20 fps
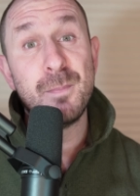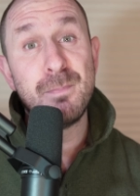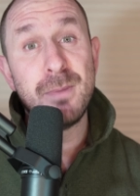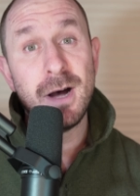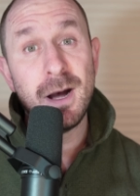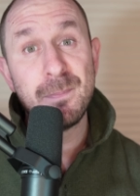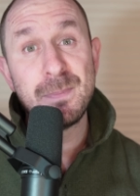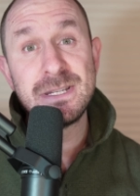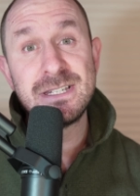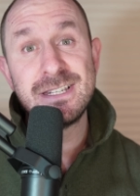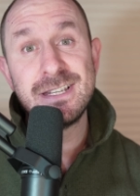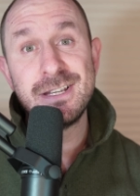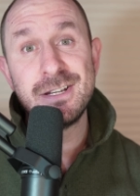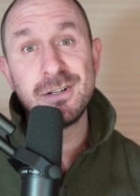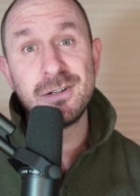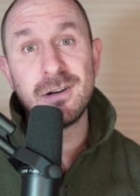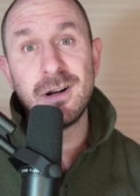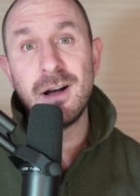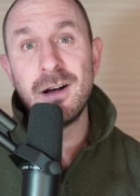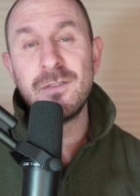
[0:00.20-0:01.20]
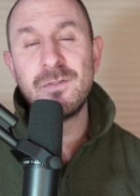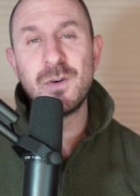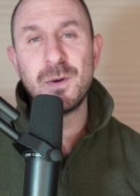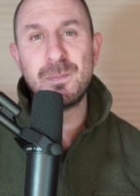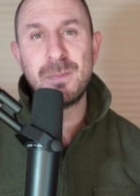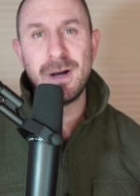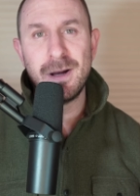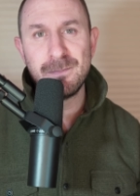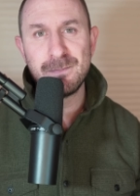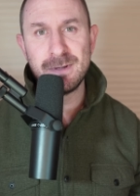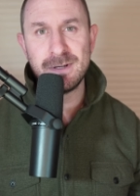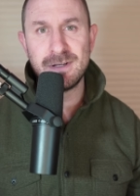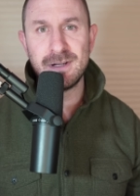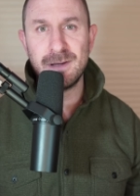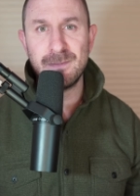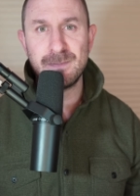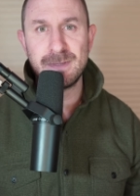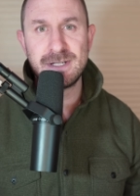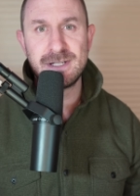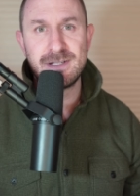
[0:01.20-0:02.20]
puppeteer of pump and
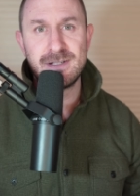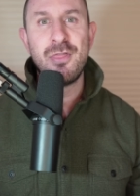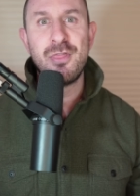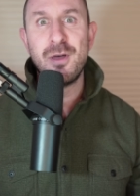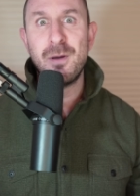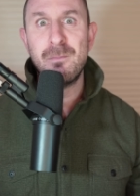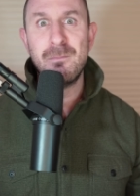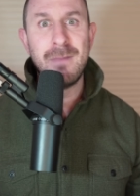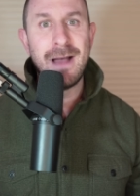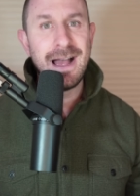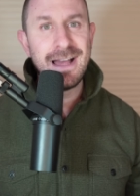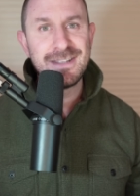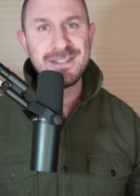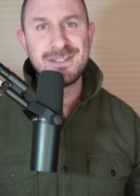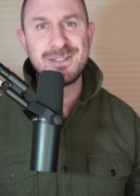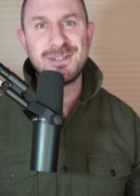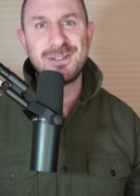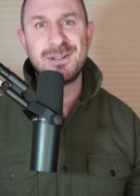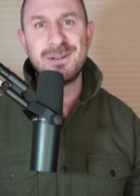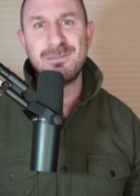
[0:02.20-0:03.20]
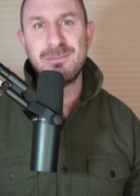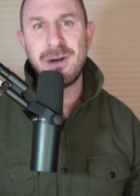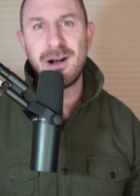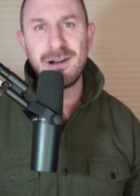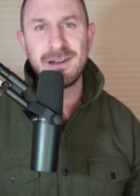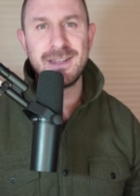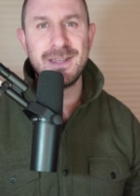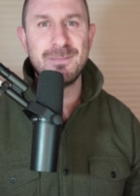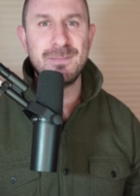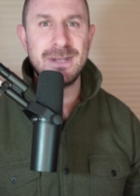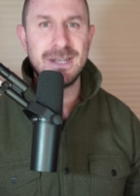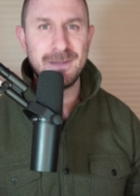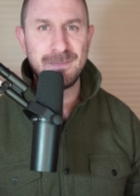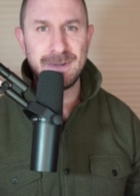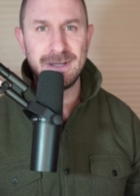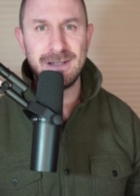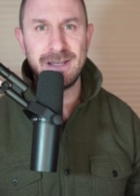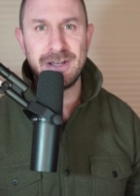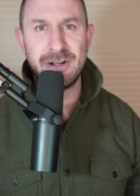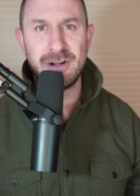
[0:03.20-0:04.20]
dumps, the master market
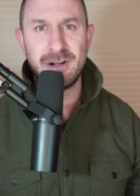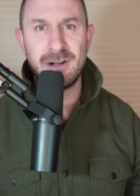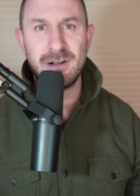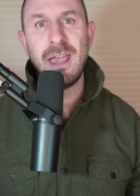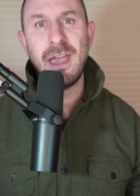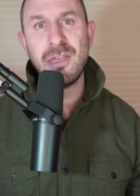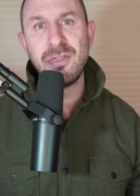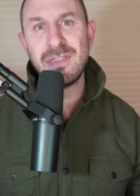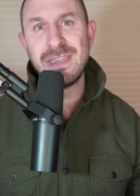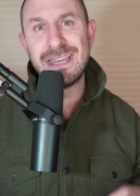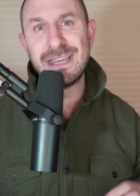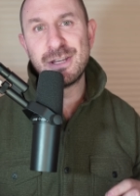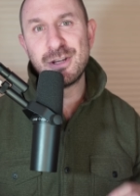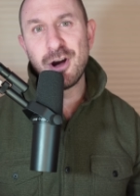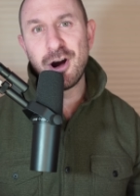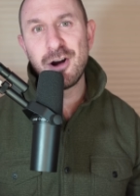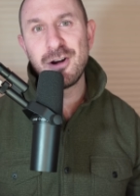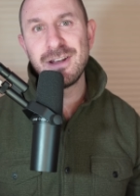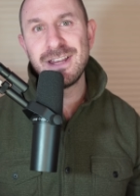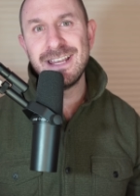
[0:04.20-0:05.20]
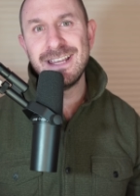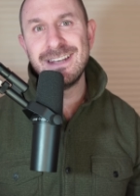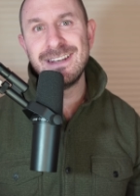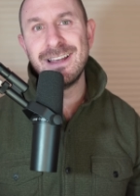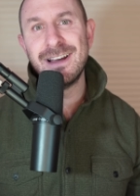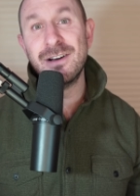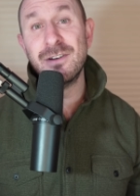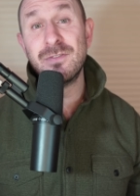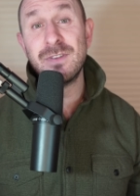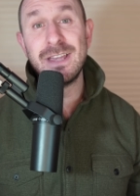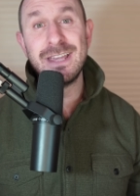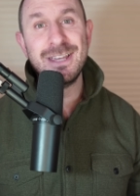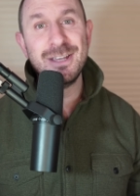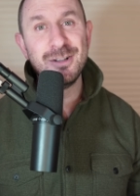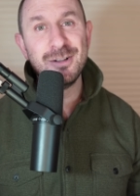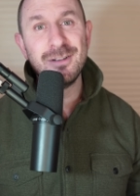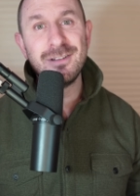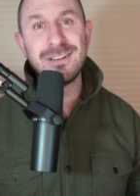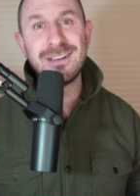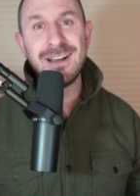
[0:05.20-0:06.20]
manipulator, and the guardian of
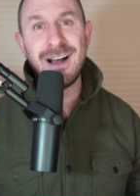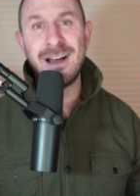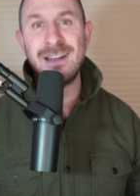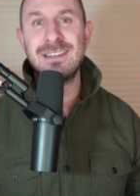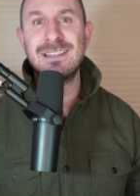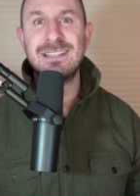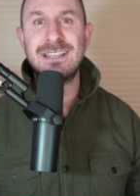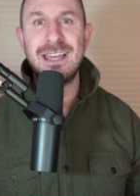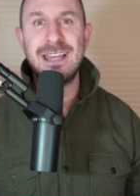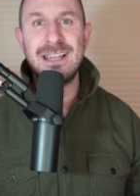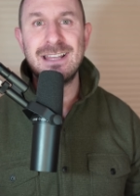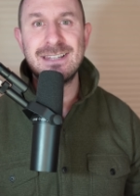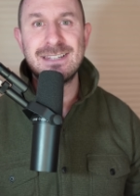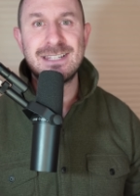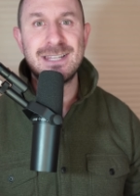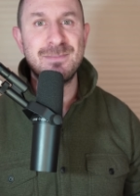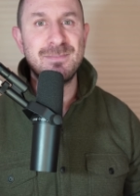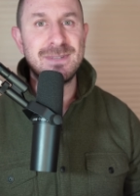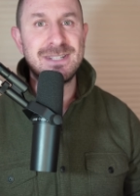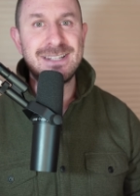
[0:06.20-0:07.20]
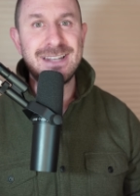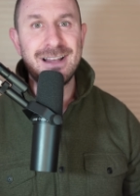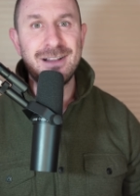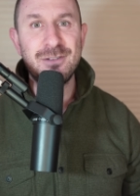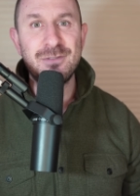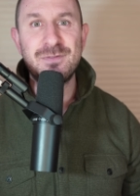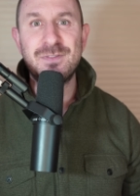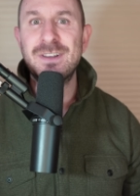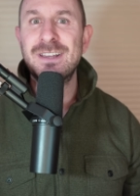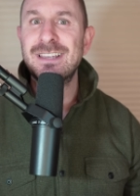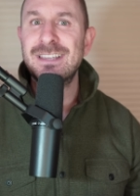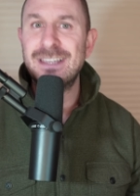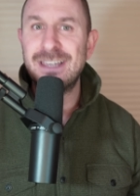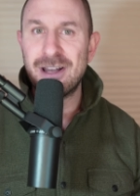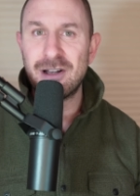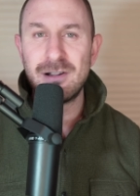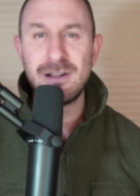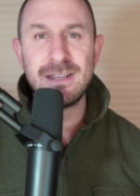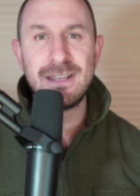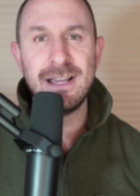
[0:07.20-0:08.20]
ill gotten gains himself,
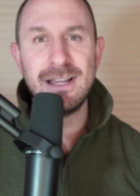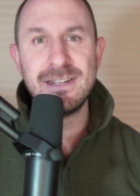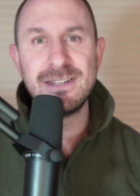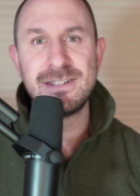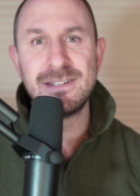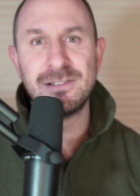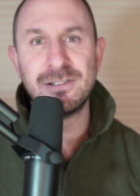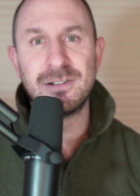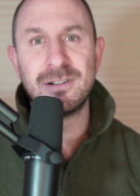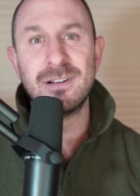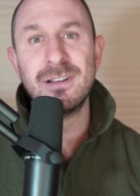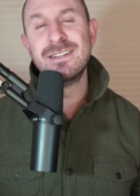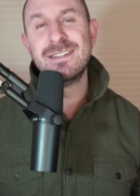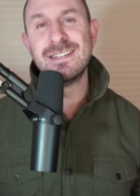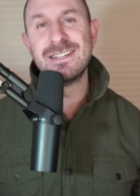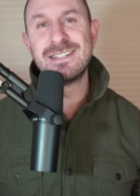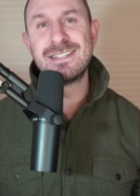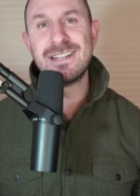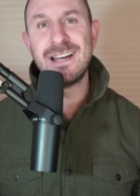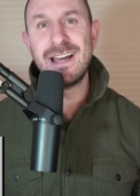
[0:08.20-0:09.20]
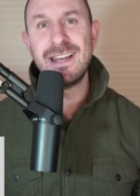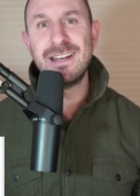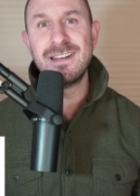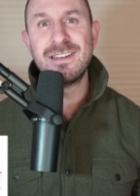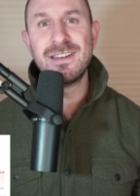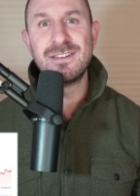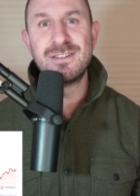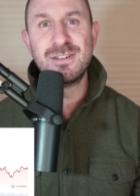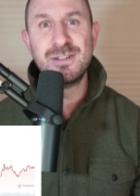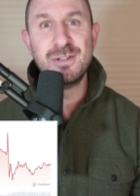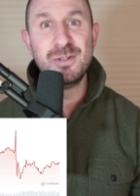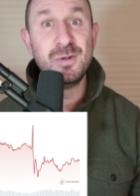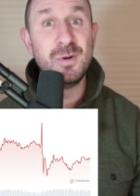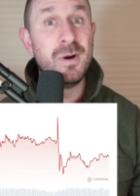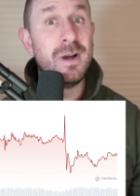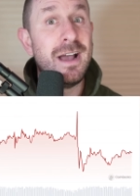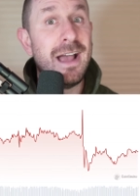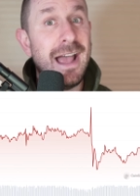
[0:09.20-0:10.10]
Gary Gensler, decided to